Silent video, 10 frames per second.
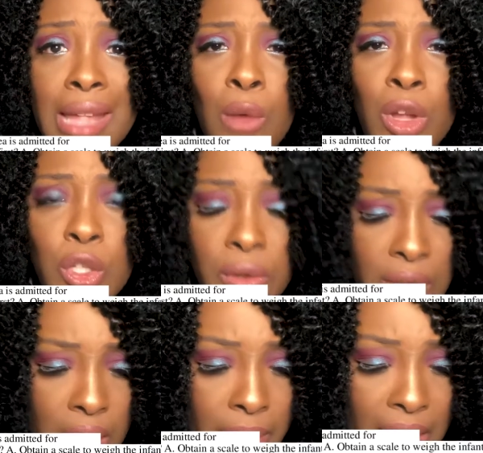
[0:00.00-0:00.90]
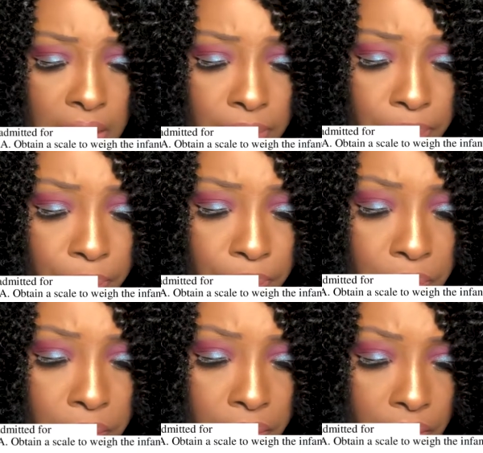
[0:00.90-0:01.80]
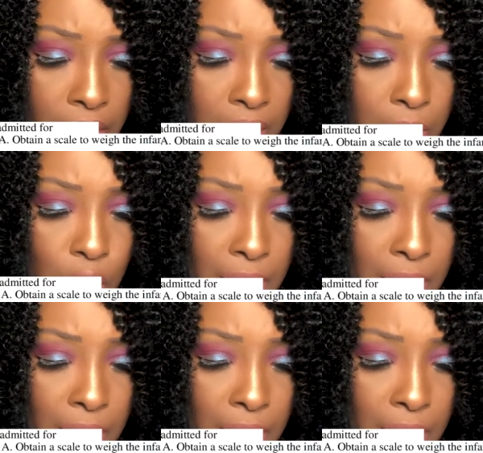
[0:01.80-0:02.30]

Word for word: I want you to think about it. Let me go